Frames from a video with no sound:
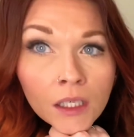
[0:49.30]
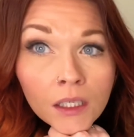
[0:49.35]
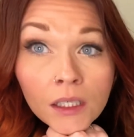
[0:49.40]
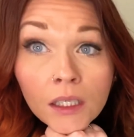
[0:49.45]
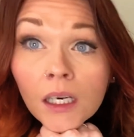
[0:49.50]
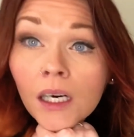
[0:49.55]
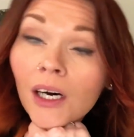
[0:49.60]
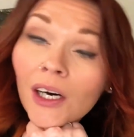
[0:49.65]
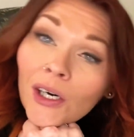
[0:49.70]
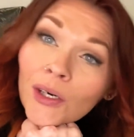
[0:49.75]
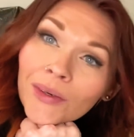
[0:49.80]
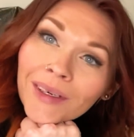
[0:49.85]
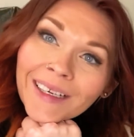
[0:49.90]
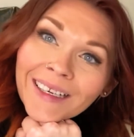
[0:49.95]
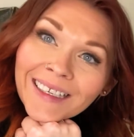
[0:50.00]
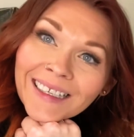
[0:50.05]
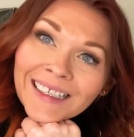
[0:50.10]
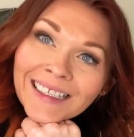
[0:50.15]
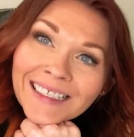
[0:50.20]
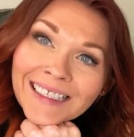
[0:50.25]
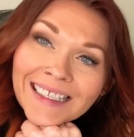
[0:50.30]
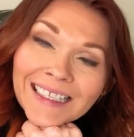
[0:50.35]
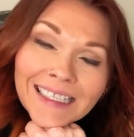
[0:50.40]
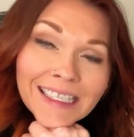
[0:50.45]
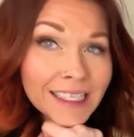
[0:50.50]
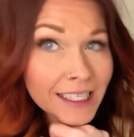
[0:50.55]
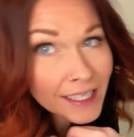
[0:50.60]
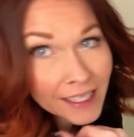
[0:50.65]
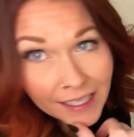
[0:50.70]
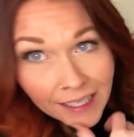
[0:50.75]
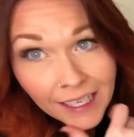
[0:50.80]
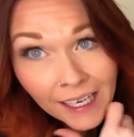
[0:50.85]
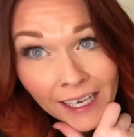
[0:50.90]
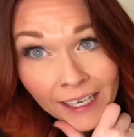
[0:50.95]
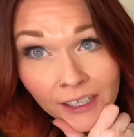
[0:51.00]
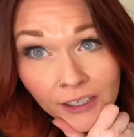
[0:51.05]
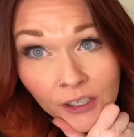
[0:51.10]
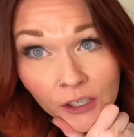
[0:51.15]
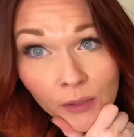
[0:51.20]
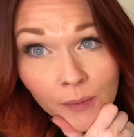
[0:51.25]
All right, guys, let's get
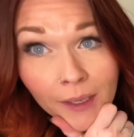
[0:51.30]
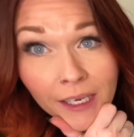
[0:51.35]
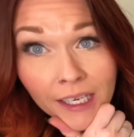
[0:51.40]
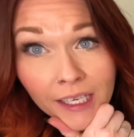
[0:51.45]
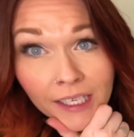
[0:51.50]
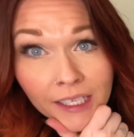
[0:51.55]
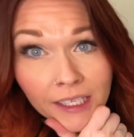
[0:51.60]
candle making.